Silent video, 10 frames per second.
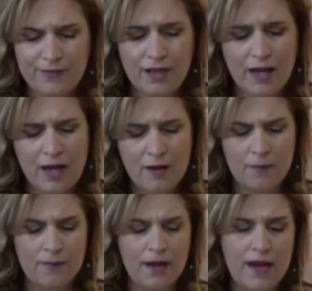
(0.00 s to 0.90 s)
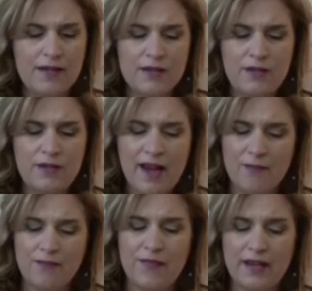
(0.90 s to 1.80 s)
And so, yeah,
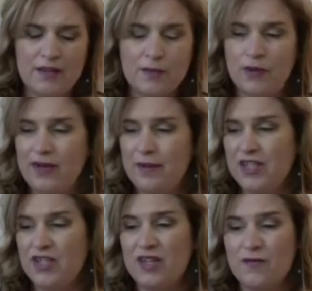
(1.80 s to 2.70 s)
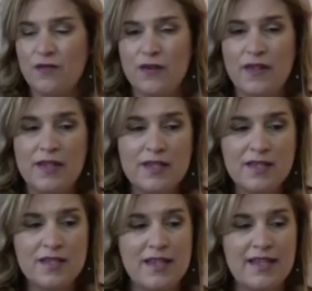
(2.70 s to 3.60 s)
that's pretty much it for
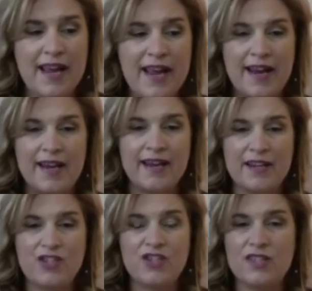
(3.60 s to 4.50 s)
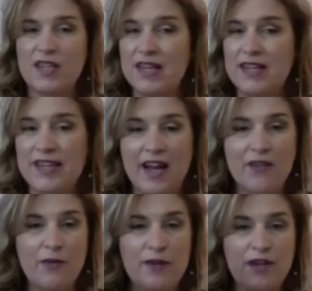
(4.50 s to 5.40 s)
this day, is just
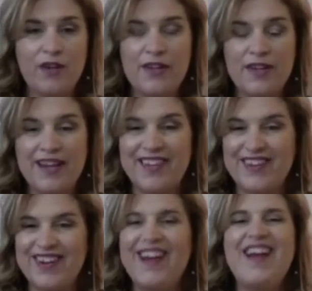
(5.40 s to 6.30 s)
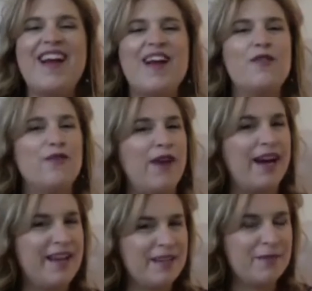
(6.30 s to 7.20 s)
gathering all together.
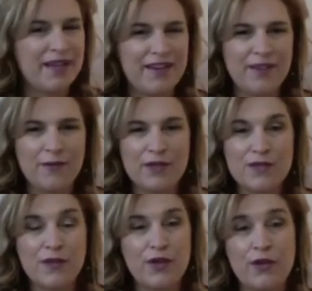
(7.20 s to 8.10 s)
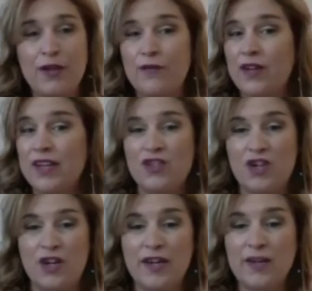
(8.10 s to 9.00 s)
Find the planner that works for you. If
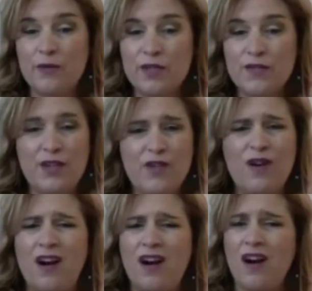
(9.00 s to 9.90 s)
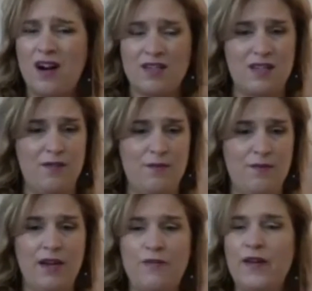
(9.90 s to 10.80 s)
electronic works for you, awesome.
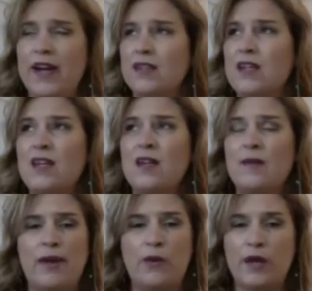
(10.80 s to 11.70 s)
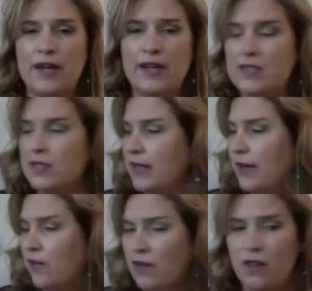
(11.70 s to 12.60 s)
In fact, my organizing
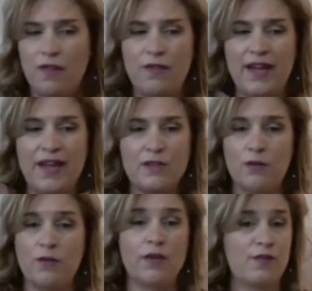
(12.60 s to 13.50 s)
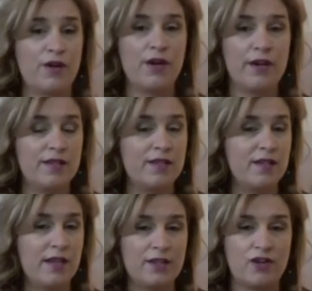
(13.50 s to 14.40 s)
gal, that's what works for her, is
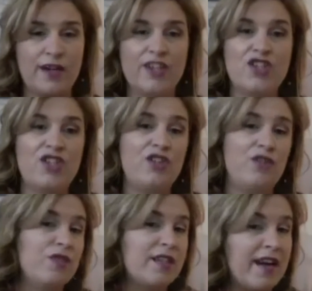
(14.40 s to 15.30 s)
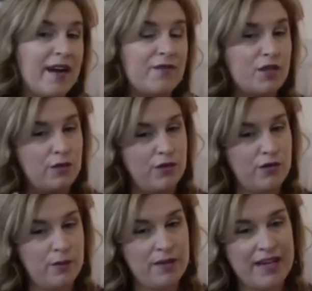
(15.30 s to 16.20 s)
electronic. She used to have 2 and
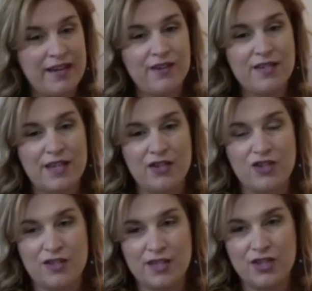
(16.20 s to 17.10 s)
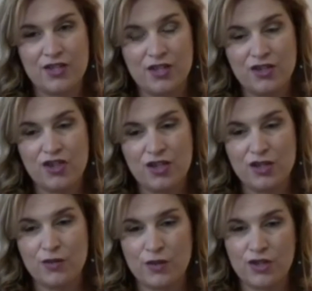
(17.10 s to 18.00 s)
3 planners, and she said since she
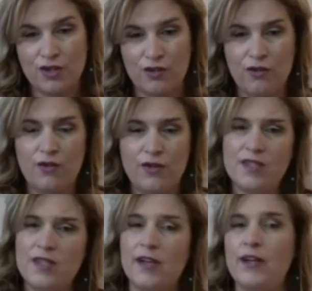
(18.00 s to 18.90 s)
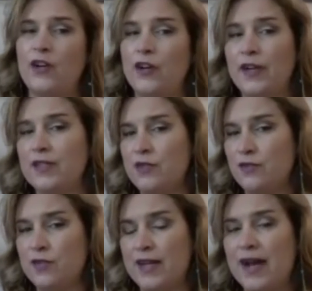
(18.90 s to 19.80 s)
switched to Google and started learning to
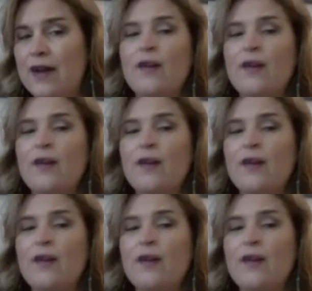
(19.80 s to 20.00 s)
use that